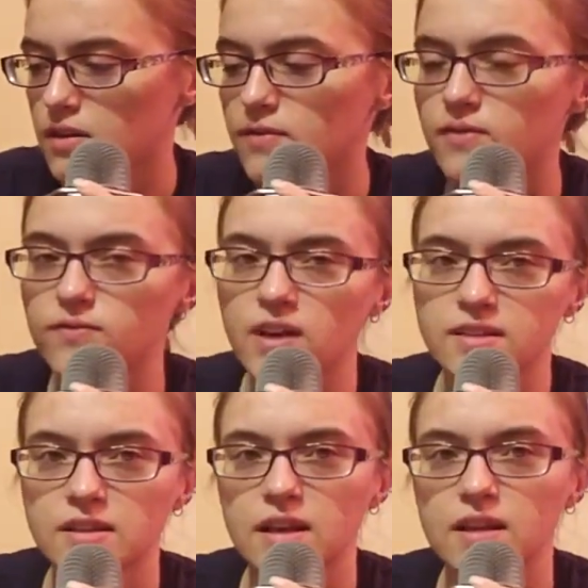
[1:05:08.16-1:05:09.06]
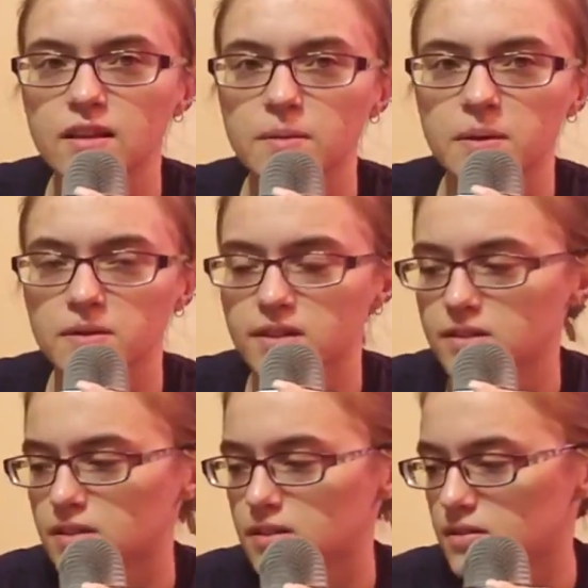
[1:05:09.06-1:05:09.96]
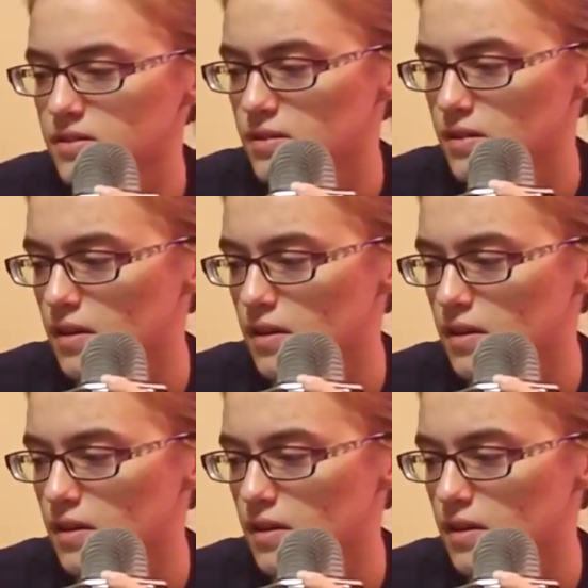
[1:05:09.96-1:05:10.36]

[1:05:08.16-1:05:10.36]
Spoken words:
the fascinating thing about this is,